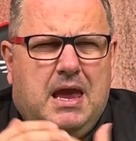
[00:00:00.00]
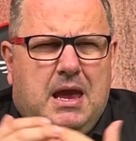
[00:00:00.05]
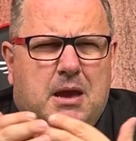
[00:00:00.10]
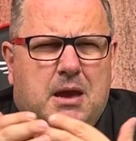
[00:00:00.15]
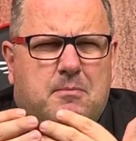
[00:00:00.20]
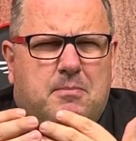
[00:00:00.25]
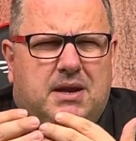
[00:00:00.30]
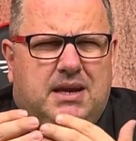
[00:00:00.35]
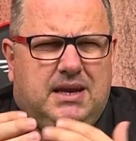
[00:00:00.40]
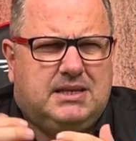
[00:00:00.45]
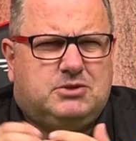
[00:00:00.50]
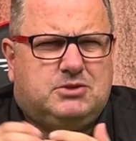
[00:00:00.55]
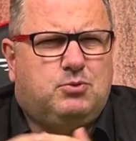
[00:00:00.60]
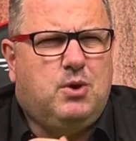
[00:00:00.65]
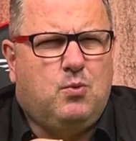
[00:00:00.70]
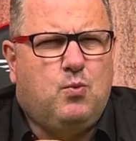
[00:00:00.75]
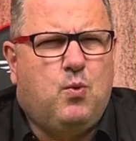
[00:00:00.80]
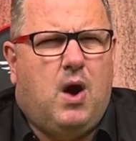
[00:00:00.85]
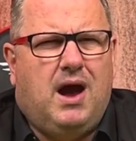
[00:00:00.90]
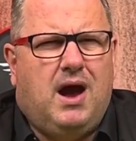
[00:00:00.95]
But let's
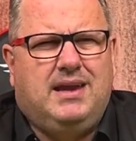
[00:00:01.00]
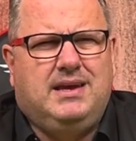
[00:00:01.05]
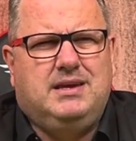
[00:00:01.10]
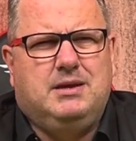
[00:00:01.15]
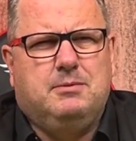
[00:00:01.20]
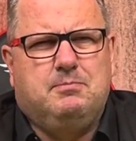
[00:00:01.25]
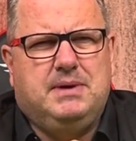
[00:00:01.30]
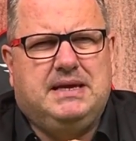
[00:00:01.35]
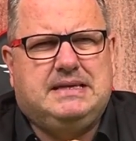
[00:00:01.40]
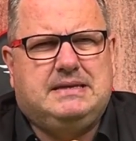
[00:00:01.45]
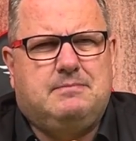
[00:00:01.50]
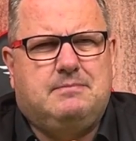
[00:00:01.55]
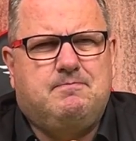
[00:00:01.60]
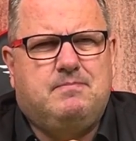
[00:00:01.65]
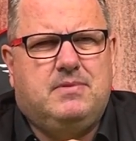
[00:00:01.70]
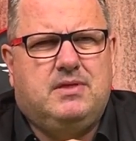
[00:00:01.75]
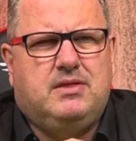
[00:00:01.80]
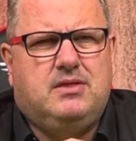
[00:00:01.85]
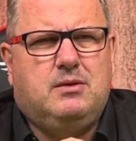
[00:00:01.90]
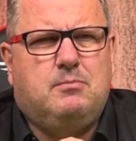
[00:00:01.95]
rewind a bit.
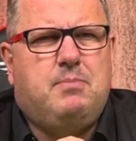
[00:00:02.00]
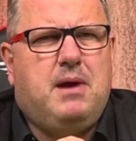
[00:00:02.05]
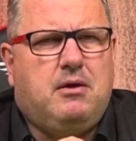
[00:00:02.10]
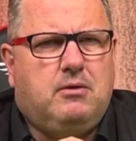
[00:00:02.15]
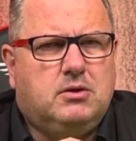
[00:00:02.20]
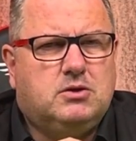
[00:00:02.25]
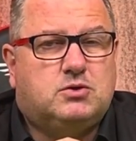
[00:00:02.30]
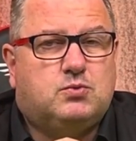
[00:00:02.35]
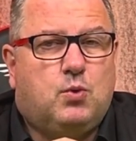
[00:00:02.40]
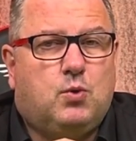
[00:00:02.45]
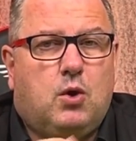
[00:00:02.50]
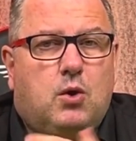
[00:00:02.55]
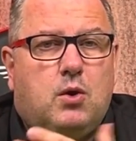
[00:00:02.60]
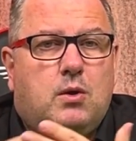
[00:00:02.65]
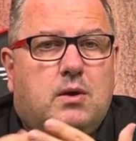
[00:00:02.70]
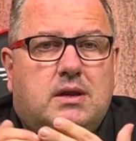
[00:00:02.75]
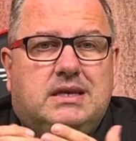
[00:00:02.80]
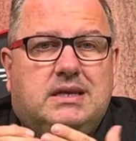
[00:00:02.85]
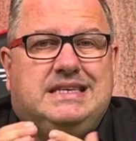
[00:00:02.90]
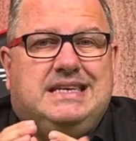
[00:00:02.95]
The Barons'
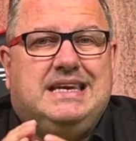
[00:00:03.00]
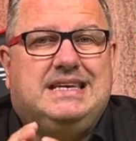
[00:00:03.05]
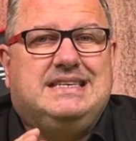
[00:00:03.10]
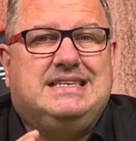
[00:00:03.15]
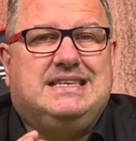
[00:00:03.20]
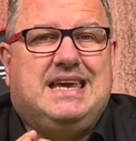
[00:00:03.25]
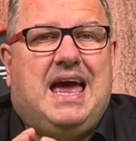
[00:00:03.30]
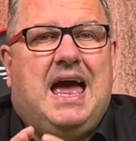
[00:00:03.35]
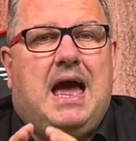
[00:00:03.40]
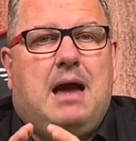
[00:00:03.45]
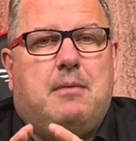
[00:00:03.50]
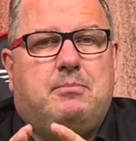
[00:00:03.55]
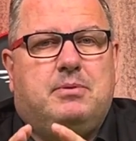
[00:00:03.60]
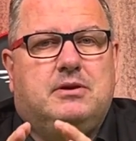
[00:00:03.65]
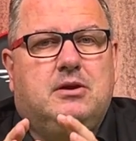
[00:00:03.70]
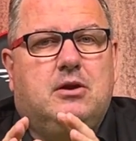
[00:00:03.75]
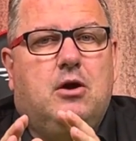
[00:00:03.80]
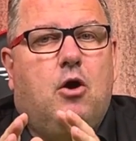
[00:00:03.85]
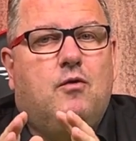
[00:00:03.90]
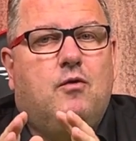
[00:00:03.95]
War didn't
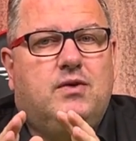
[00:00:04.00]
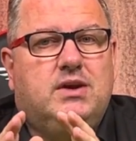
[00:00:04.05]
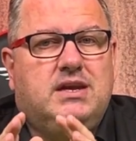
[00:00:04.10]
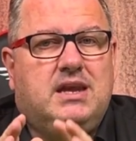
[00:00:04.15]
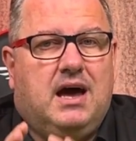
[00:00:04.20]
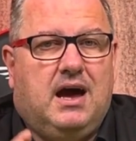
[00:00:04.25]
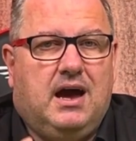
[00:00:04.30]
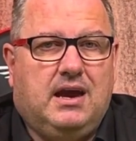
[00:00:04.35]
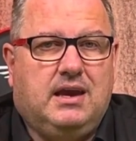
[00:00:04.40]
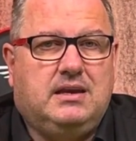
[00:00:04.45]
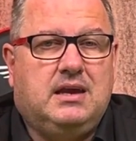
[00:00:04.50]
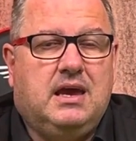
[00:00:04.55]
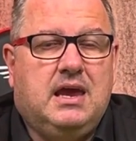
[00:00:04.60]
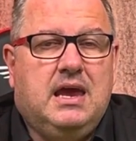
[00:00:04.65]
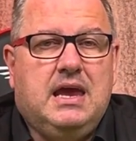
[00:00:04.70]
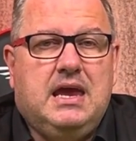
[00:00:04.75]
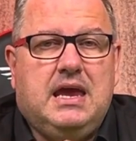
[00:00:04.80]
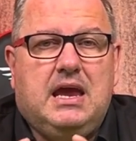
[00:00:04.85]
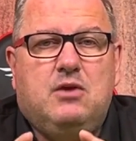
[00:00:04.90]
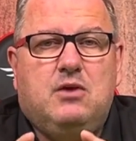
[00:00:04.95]
happen overnight.
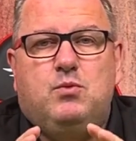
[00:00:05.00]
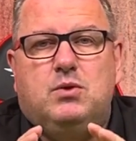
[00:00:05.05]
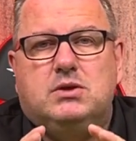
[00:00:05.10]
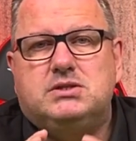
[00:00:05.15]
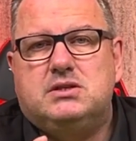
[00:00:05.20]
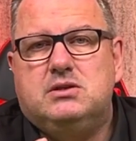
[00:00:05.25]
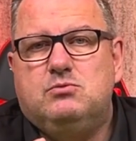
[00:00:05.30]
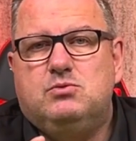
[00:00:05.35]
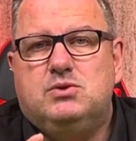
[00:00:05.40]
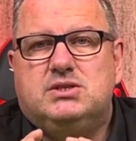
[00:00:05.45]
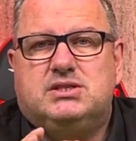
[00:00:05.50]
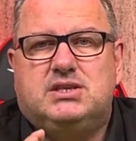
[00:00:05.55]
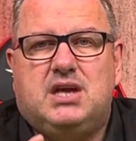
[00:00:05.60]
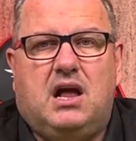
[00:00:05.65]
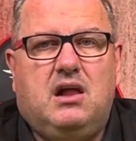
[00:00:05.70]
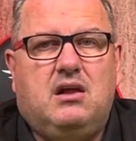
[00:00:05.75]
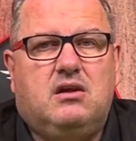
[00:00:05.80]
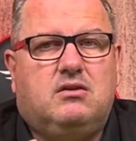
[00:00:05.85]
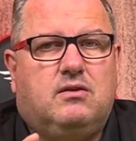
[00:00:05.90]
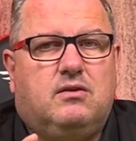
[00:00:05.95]
It was the
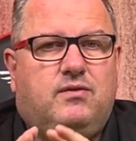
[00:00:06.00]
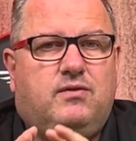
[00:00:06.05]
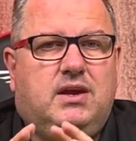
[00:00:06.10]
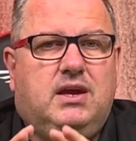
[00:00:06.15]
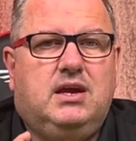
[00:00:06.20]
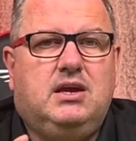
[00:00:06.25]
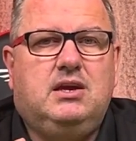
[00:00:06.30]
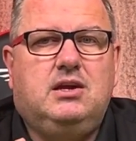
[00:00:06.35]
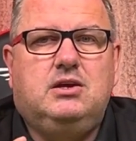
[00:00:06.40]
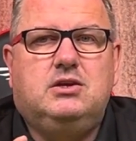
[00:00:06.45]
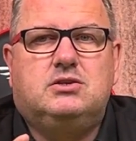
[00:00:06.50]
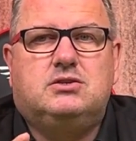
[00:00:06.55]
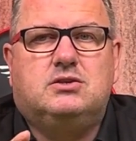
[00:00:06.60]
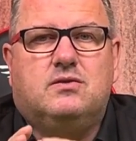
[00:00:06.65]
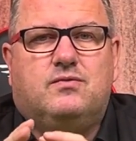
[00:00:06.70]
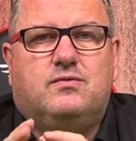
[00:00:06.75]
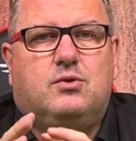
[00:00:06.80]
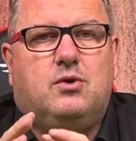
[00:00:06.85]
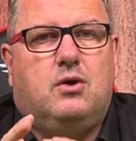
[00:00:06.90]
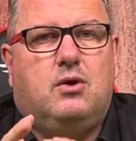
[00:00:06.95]
result of years
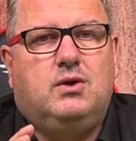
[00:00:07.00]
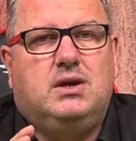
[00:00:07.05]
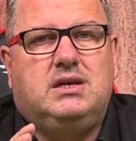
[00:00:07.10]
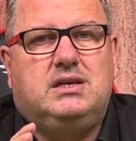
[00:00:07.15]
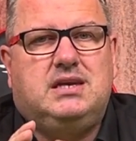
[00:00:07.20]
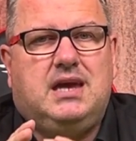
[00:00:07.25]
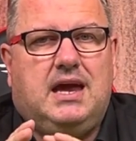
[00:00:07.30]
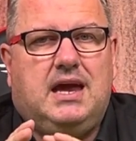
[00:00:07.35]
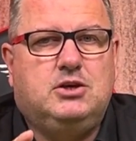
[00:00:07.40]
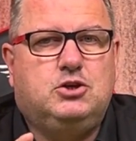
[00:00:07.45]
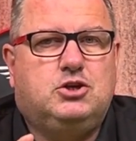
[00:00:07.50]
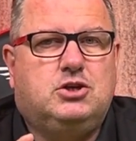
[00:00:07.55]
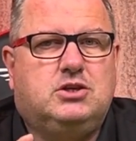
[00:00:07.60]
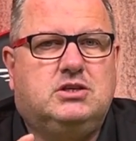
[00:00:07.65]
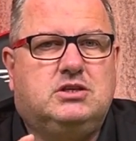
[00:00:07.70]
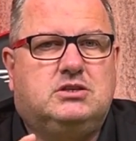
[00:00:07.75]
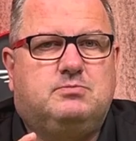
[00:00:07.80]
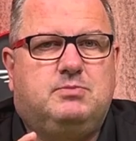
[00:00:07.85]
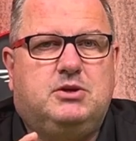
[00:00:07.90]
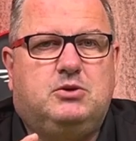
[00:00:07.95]
of growing
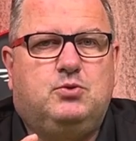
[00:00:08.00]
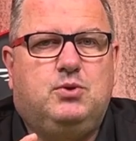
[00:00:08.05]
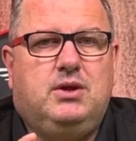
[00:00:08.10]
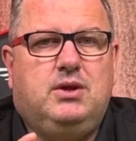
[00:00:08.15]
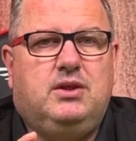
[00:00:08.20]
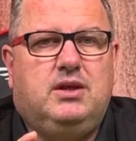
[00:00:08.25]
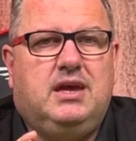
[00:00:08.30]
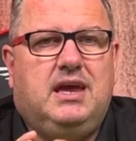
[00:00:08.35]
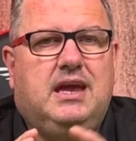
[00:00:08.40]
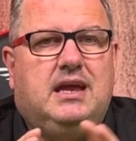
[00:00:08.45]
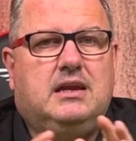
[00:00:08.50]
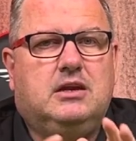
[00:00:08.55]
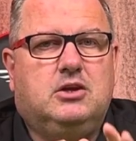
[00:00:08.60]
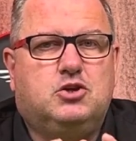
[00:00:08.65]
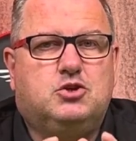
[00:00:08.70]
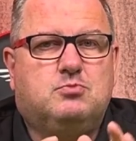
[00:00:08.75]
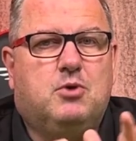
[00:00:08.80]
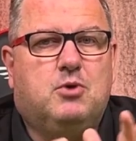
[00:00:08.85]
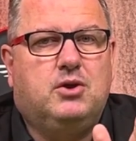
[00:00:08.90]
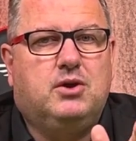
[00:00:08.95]
tensions between the
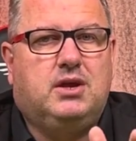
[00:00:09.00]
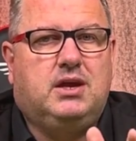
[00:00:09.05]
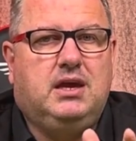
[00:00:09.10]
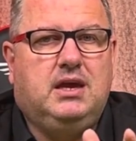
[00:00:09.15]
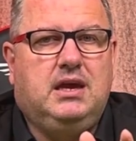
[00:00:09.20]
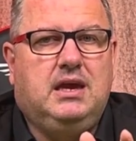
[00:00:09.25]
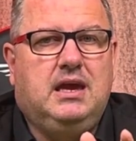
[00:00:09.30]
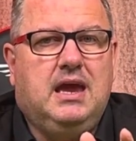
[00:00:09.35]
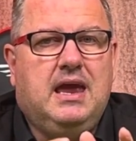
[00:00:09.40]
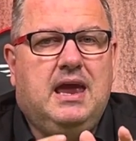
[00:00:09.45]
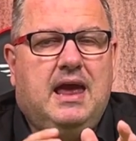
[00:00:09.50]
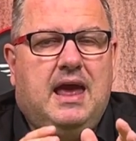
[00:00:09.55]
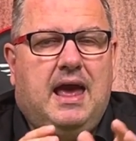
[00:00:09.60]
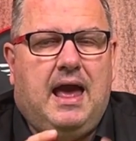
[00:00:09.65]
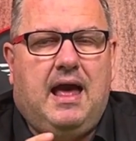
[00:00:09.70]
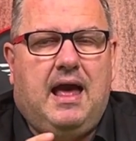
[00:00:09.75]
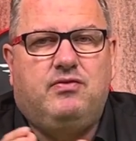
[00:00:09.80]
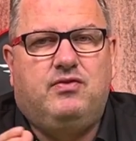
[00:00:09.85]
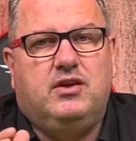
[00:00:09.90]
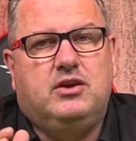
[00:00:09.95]
English monarchy
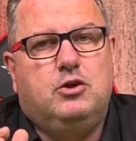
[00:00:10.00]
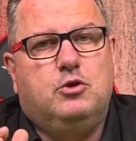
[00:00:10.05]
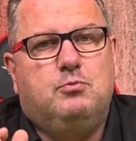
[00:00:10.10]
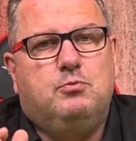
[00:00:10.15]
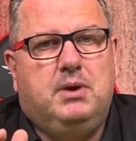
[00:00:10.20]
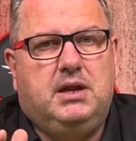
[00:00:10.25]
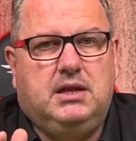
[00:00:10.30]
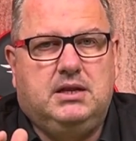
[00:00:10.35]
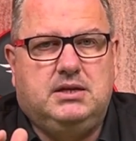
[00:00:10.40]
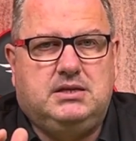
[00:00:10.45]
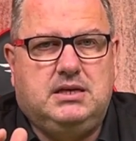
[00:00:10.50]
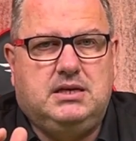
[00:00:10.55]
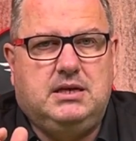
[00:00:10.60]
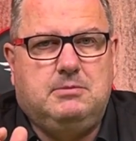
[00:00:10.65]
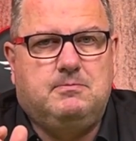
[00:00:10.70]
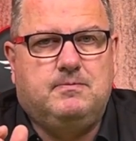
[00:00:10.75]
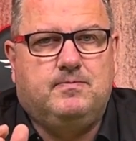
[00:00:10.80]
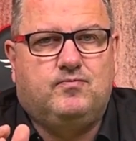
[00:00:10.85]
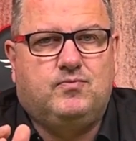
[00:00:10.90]
and the nobility.